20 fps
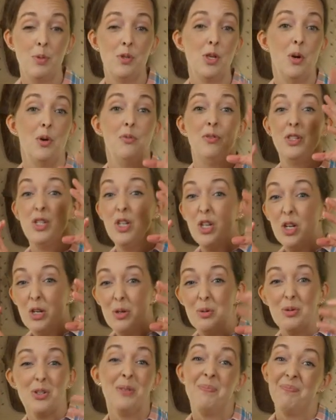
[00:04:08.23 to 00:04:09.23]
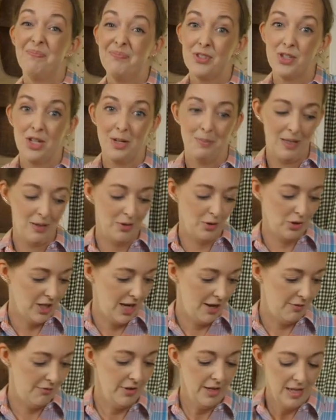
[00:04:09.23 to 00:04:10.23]
So if it's huge, it's going to be a little
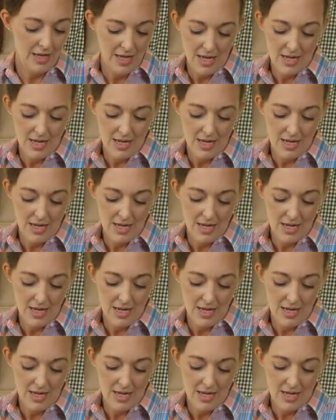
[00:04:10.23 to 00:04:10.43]
tough.